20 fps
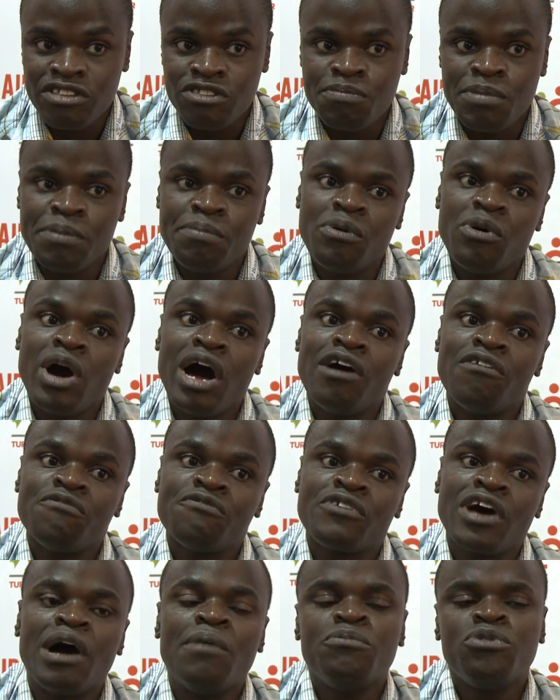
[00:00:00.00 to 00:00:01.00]
people
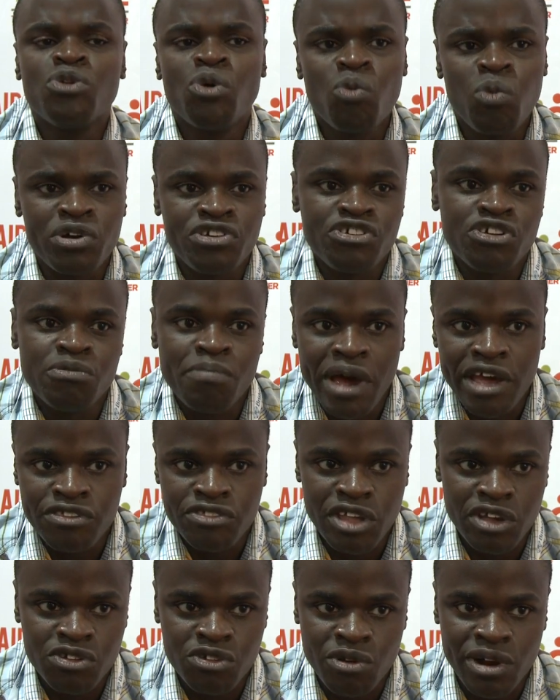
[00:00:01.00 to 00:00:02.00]
have come to question my
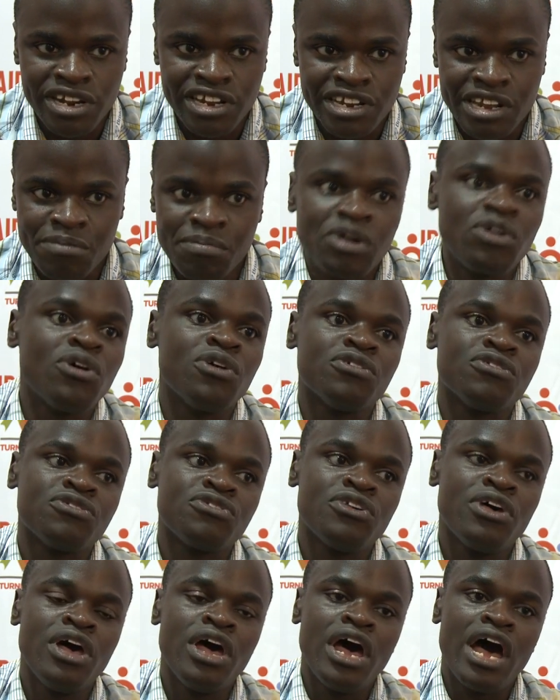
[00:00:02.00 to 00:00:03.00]
sexuality
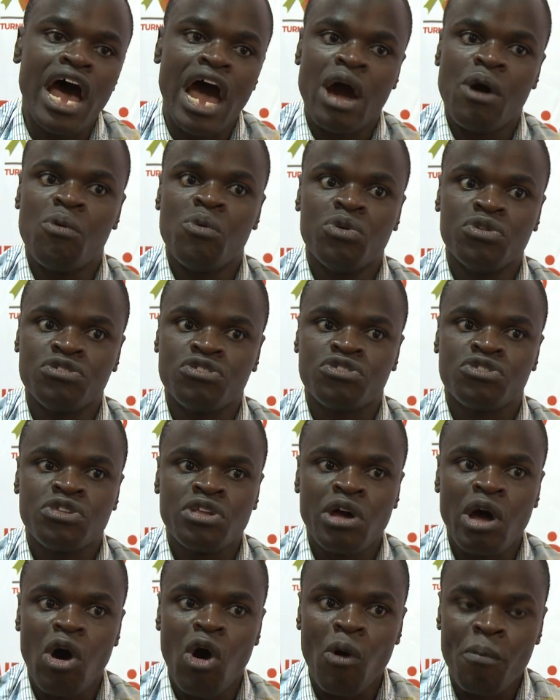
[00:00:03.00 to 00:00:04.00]
because I was
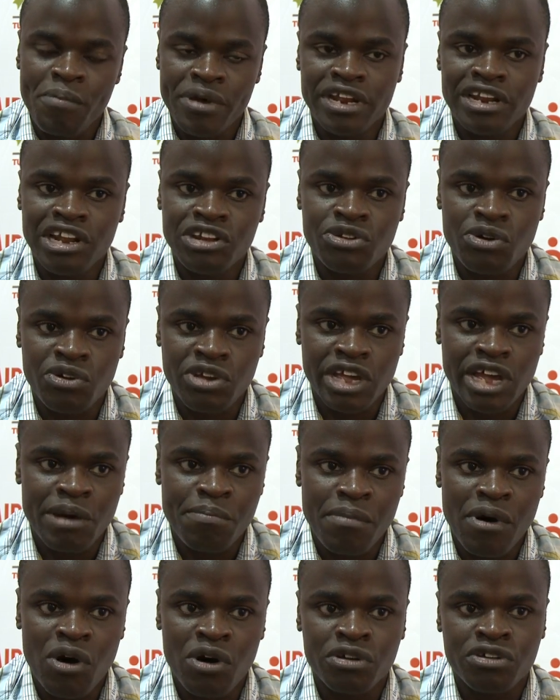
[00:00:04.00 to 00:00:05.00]
openly talking
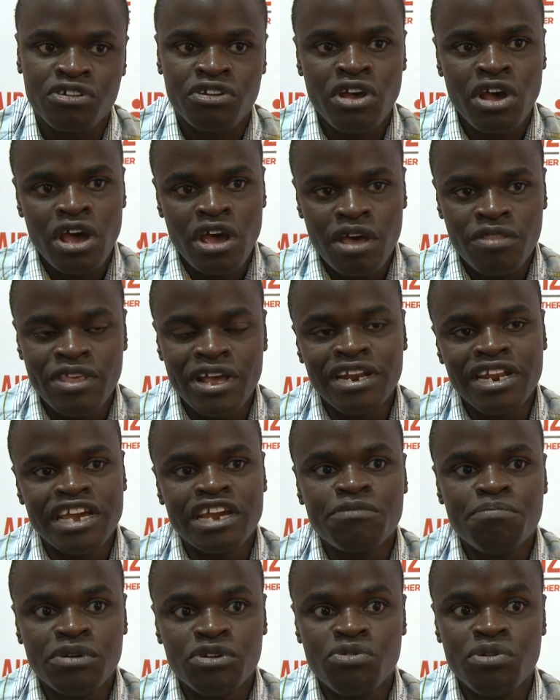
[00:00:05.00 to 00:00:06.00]
about the
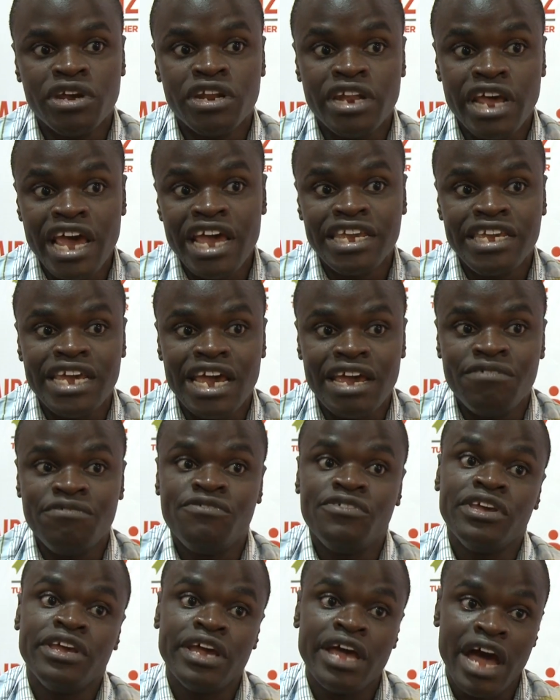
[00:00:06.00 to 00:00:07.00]
link between
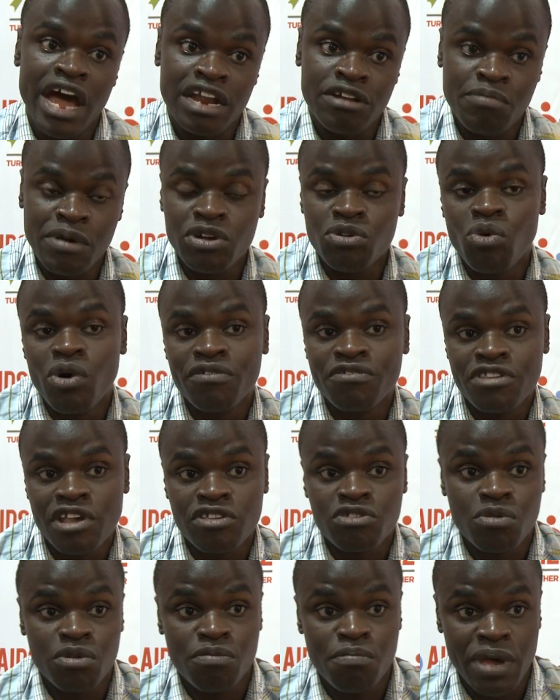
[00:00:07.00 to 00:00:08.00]
HIV and men who have
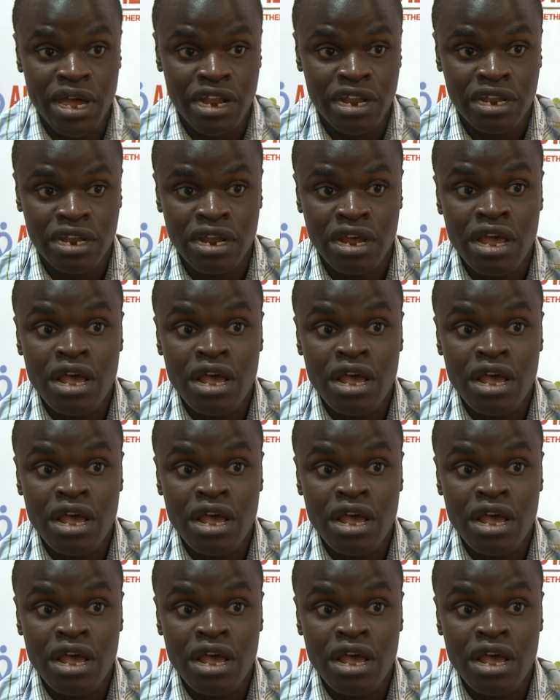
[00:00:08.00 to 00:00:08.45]
sex with men.